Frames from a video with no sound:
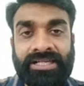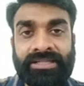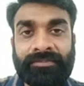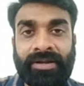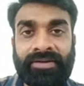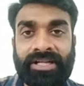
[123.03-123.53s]
and the
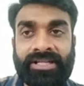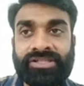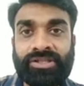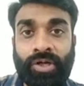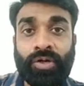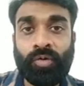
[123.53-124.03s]

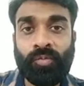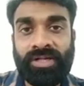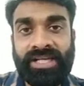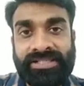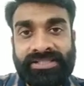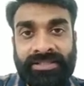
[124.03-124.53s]
privatization or the
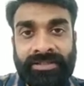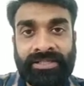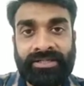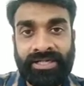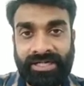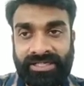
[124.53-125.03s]

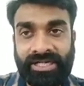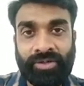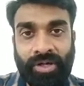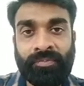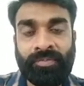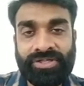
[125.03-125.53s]
globalization, right, that
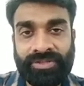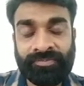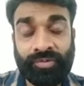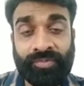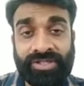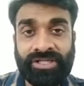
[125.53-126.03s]

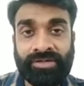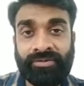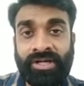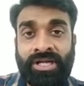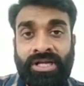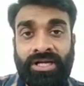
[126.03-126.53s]
you must
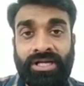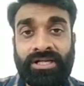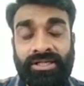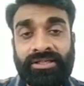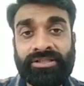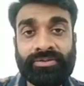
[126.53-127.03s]
have
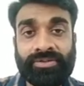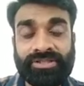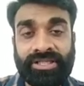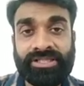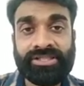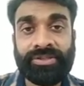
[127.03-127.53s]
learned those
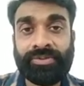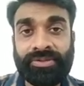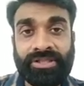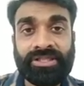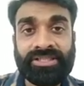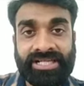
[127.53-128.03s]
things into
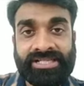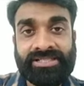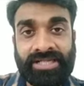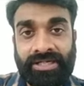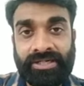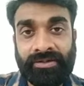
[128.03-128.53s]
the 10th
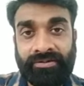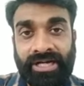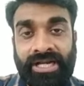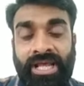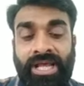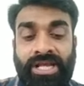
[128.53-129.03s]
standard, right?